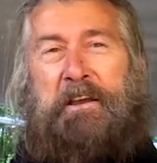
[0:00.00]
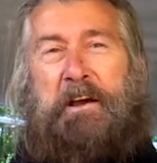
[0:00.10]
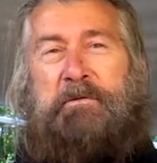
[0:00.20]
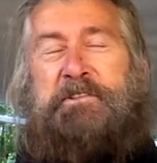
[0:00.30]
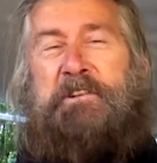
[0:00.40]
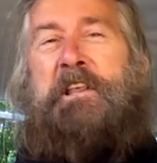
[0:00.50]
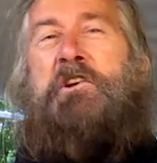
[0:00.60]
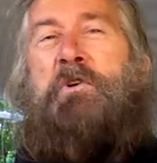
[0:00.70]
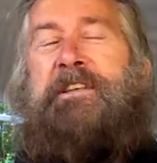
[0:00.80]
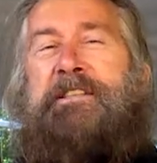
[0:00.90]
I'm still in
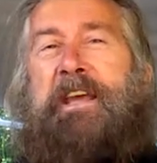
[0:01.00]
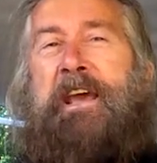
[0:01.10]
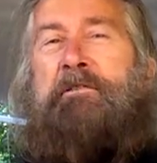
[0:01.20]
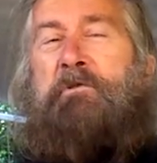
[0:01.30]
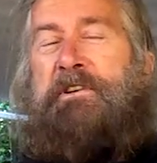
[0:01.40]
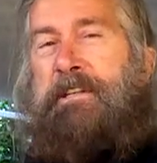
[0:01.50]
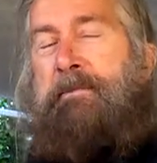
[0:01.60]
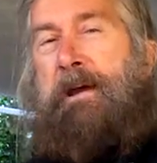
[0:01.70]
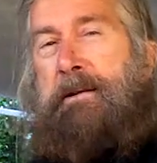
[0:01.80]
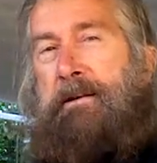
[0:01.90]
Crescent Head, which is
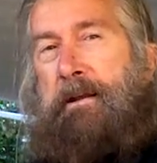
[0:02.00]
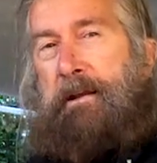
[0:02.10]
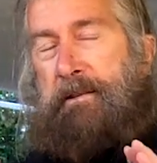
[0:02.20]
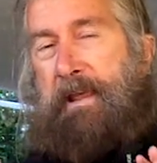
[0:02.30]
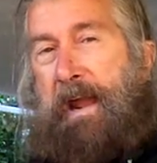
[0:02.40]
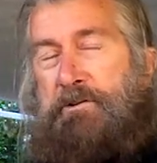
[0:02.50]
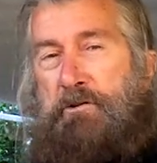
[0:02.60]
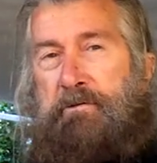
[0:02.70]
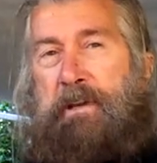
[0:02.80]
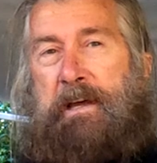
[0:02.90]
about, the
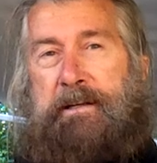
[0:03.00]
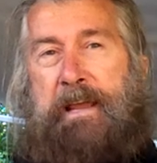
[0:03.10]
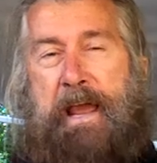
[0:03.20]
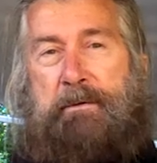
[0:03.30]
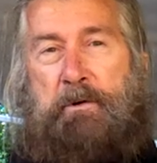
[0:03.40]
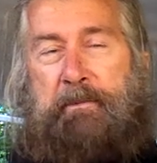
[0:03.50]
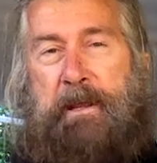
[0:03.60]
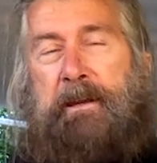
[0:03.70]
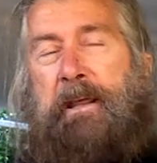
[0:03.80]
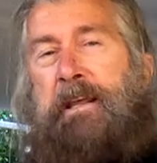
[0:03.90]
actual camp I'm
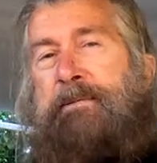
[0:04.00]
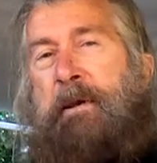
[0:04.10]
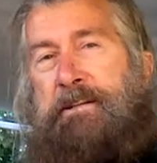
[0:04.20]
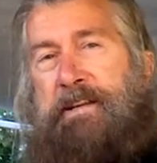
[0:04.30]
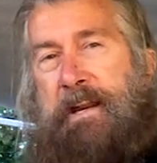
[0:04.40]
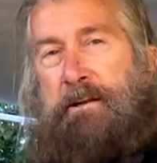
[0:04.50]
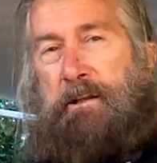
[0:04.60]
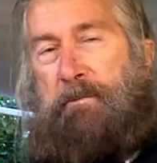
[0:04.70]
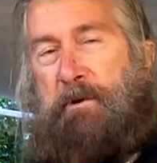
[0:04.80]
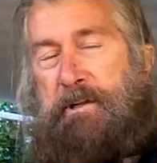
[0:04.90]
in, it's about 10
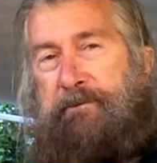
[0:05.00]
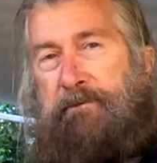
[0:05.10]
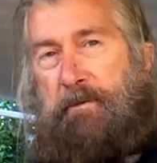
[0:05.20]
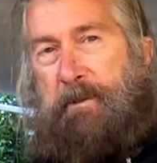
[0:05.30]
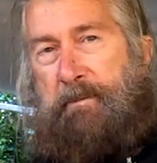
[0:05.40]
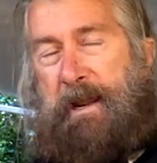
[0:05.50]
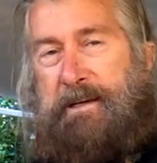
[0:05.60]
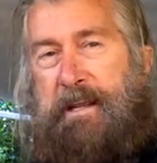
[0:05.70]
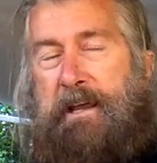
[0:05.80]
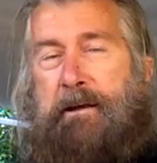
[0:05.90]
kilometres from the main
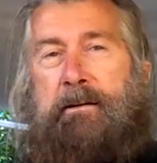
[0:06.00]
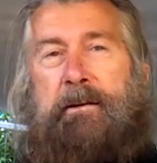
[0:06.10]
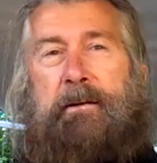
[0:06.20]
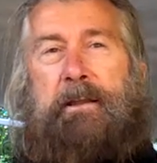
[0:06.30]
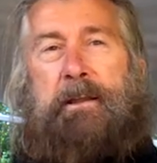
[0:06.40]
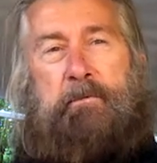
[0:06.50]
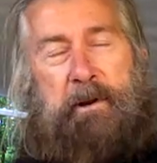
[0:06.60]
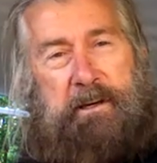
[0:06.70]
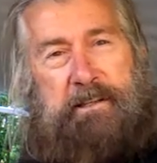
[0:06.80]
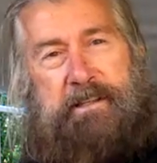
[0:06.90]
town.
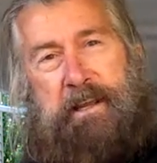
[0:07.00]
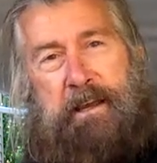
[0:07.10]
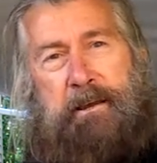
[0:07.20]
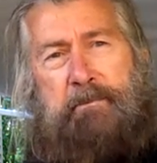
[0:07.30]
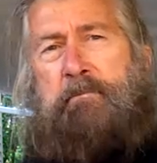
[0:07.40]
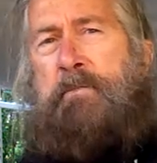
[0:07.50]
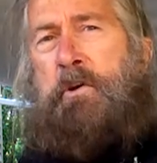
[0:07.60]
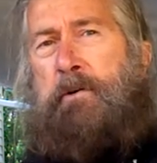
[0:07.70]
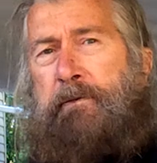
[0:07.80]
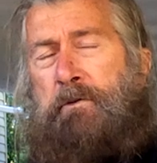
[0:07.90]
But it's a
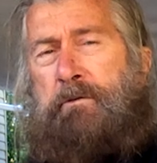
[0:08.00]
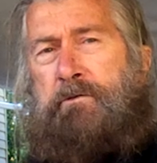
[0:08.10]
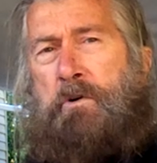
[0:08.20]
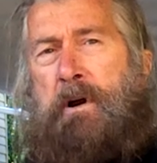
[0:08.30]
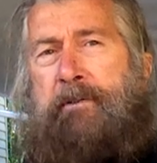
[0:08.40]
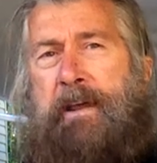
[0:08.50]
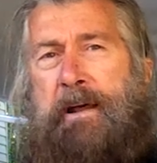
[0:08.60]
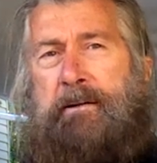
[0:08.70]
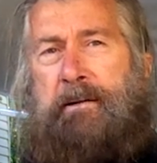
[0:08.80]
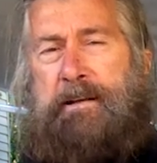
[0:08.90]
beautiful drive
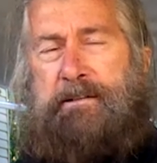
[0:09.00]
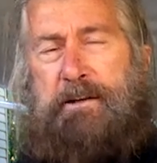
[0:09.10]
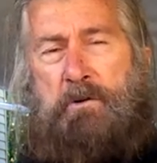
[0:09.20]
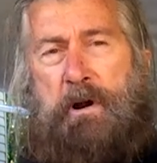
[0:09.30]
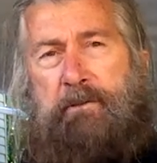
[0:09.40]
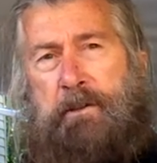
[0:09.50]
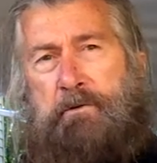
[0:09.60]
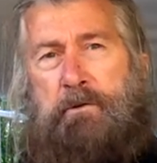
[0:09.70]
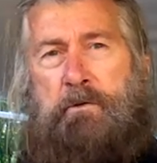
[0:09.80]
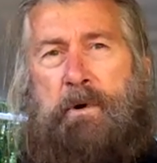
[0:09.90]
out. You're actually driving
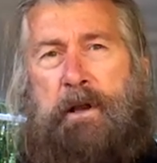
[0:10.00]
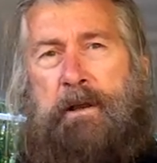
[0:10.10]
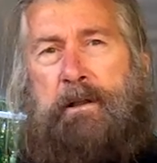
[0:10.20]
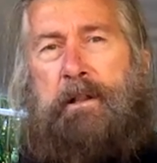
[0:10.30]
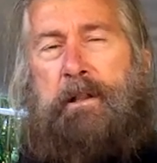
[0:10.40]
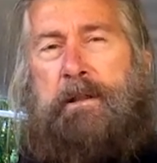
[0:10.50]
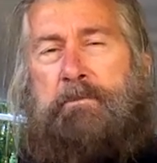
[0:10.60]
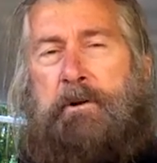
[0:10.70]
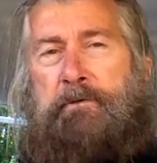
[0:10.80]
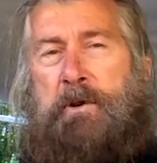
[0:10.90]
through
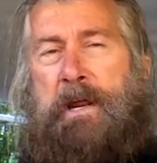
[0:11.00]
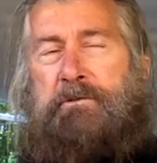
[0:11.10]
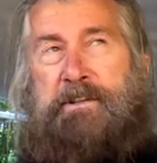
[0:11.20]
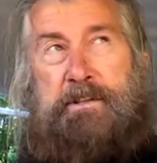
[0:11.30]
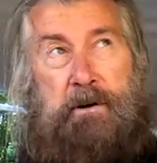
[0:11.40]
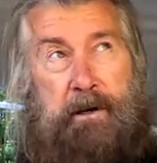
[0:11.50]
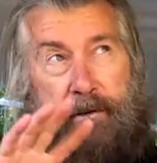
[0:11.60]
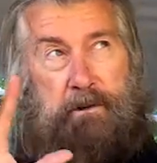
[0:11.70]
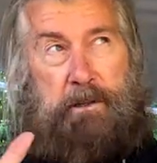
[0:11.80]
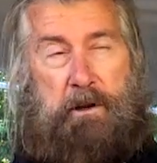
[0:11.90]
beautiful countryside,
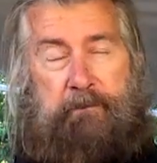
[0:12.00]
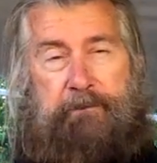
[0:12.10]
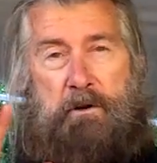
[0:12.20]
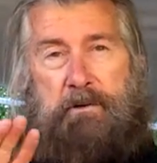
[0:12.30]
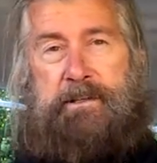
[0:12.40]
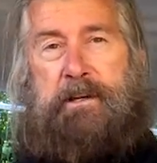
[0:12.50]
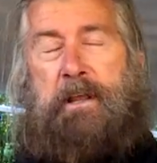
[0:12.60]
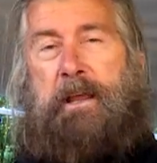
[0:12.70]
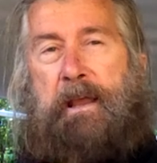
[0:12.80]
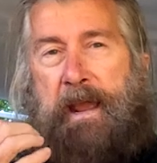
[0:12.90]
a lot of forest,
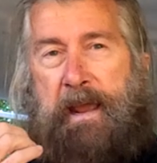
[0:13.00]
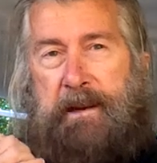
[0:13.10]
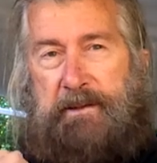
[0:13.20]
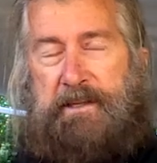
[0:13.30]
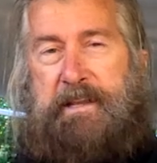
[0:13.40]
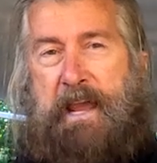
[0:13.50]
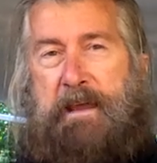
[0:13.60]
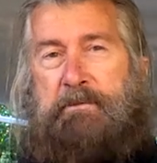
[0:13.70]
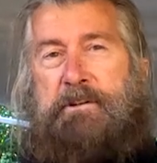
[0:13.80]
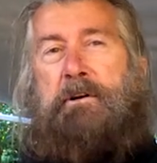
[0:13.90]
and this
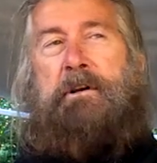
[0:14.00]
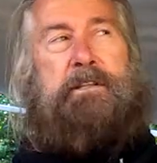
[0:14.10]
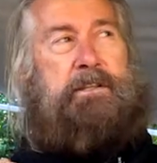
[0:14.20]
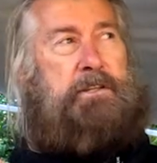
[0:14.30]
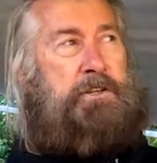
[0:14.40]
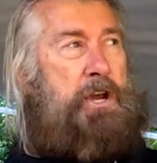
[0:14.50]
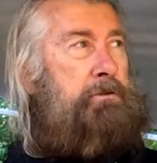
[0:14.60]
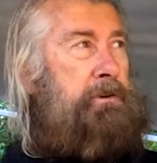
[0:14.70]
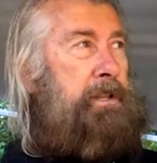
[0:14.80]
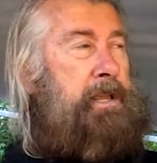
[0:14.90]
campsite is
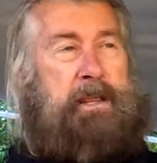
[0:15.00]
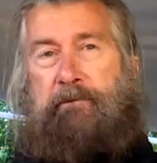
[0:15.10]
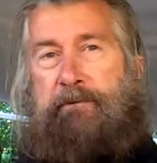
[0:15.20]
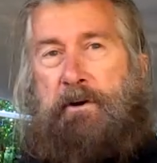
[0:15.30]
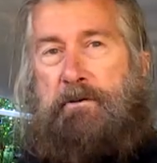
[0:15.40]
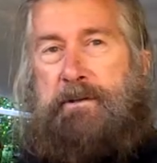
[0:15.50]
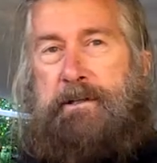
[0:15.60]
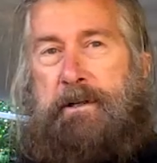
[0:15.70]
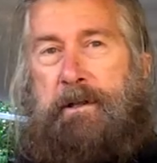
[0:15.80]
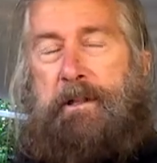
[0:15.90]
totally in
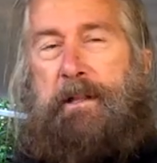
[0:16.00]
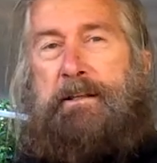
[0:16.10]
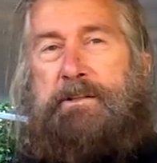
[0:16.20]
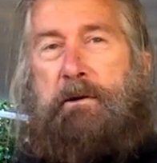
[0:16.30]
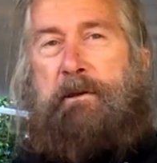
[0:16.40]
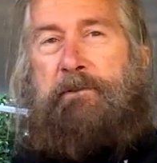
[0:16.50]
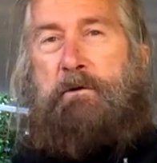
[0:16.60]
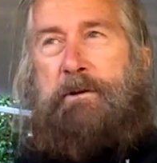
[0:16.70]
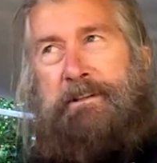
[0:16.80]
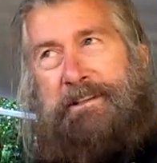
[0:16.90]
forest. So if
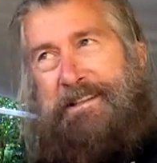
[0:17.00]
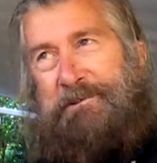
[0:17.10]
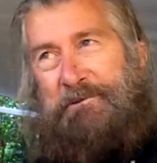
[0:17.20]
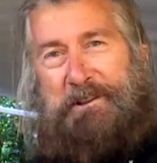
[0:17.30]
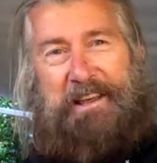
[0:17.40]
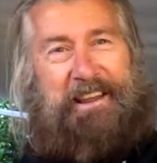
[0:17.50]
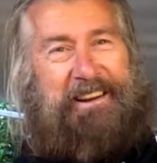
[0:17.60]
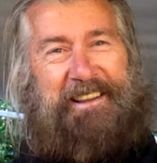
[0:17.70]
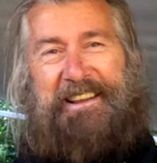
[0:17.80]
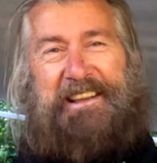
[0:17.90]
you're into, listen to all that,
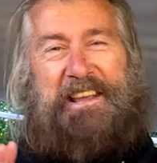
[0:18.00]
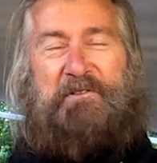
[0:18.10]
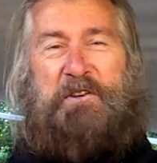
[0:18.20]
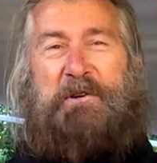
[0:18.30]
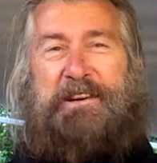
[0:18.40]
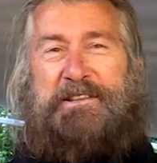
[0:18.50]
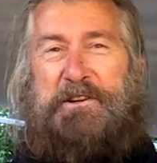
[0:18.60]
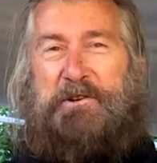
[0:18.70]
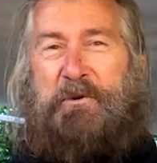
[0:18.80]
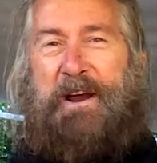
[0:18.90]
if you're
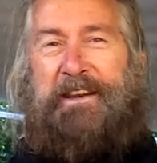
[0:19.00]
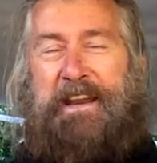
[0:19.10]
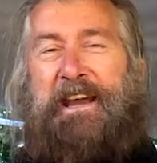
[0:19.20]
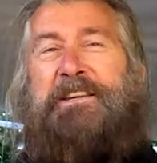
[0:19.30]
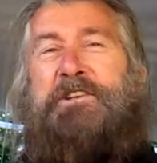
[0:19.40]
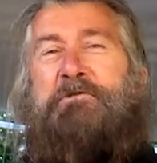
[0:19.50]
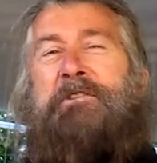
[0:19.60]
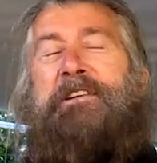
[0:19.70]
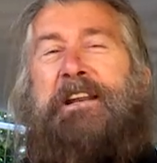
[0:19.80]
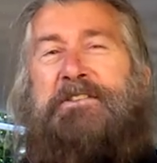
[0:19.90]
into nature
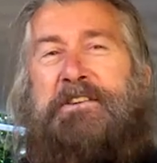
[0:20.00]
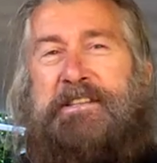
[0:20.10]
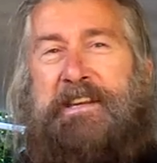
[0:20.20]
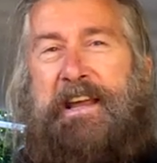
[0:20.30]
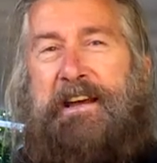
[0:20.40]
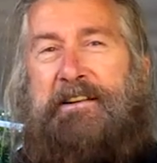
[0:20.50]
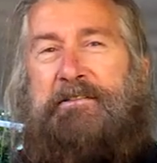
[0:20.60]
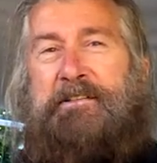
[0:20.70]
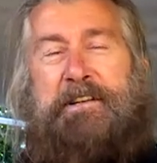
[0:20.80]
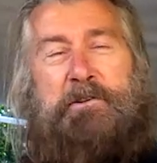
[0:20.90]
and nature
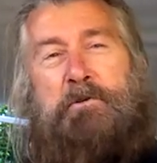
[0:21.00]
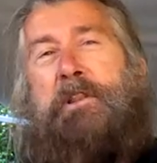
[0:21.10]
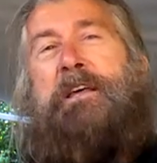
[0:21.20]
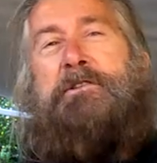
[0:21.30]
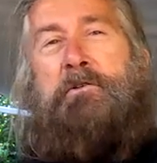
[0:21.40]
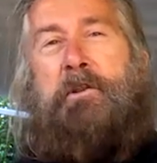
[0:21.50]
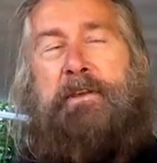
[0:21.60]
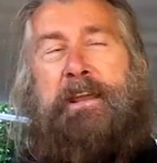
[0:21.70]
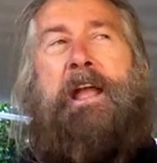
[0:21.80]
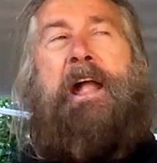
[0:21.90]
sounds and all that sort of
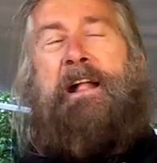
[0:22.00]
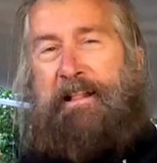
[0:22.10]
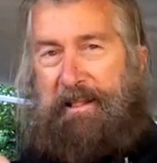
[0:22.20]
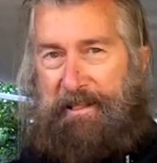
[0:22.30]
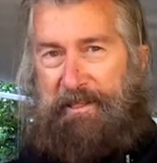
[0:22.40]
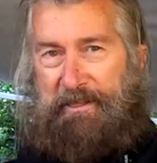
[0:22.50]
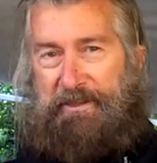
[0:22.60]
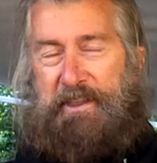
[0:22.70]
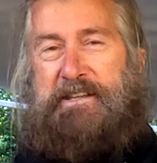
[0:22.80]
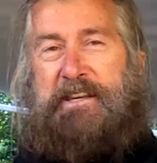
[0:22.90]
thing,
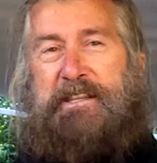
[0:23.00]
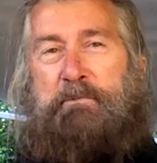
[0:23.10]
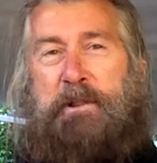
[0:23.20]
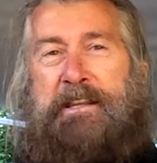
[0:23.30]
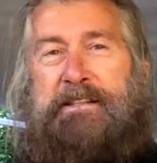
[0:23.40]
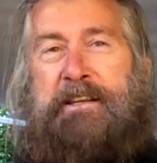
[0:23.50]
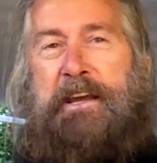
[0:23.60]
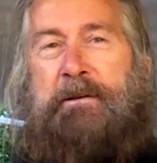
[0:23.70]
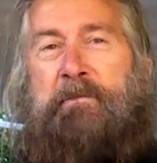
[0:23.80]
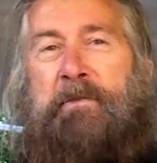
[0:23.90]
this is the place to
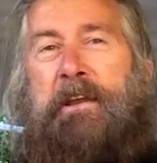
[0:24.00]
come.